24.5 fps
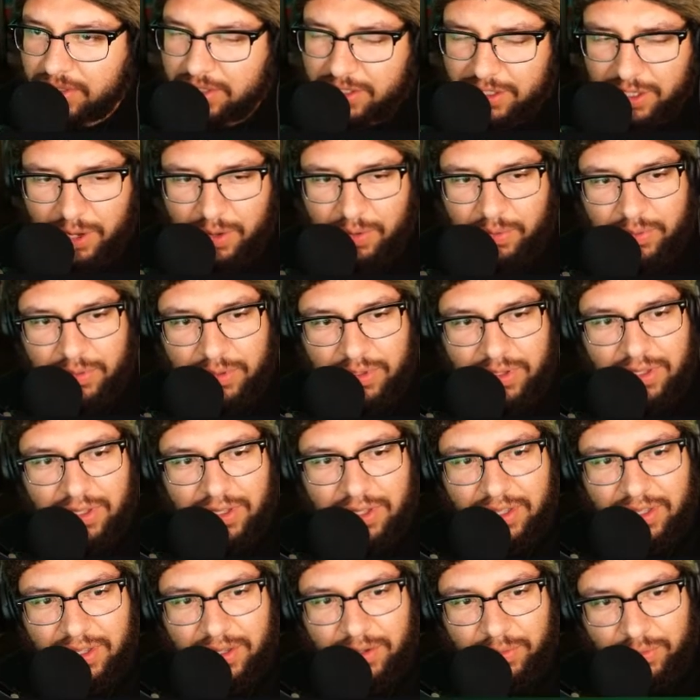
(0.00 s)
So
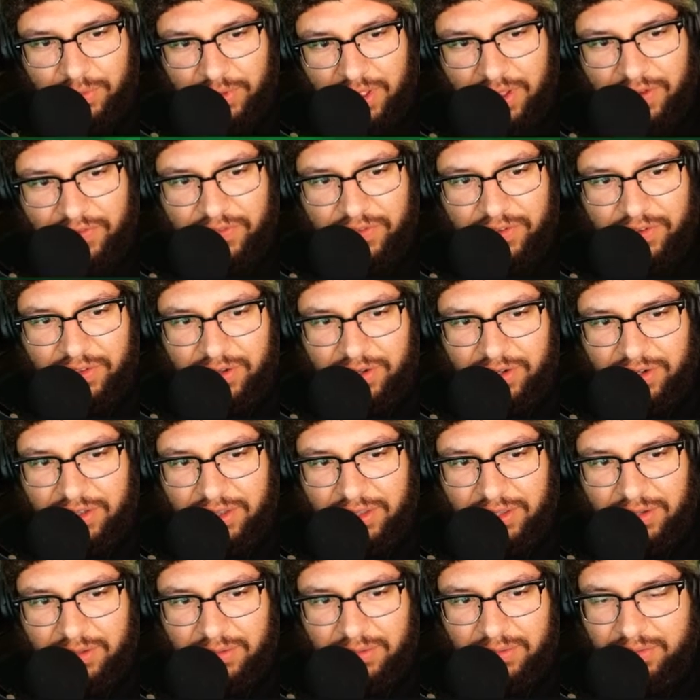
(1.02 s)
without further
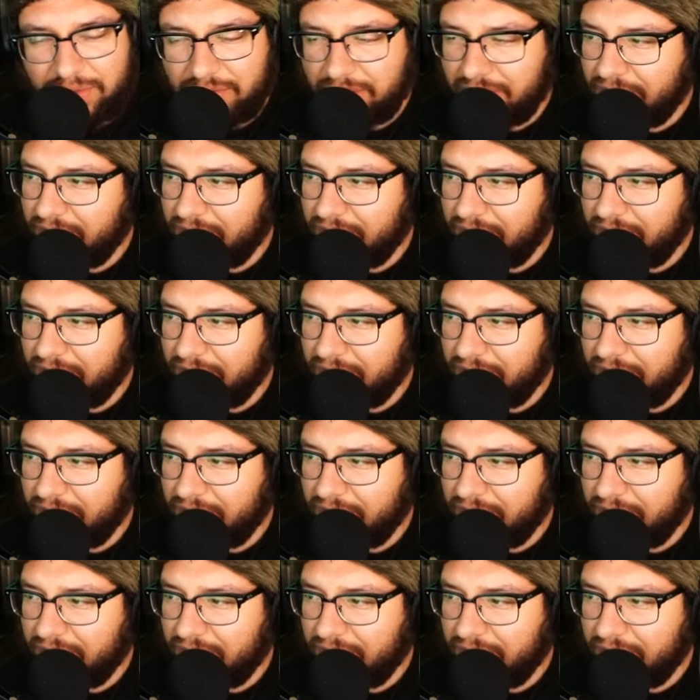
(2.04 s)
ado,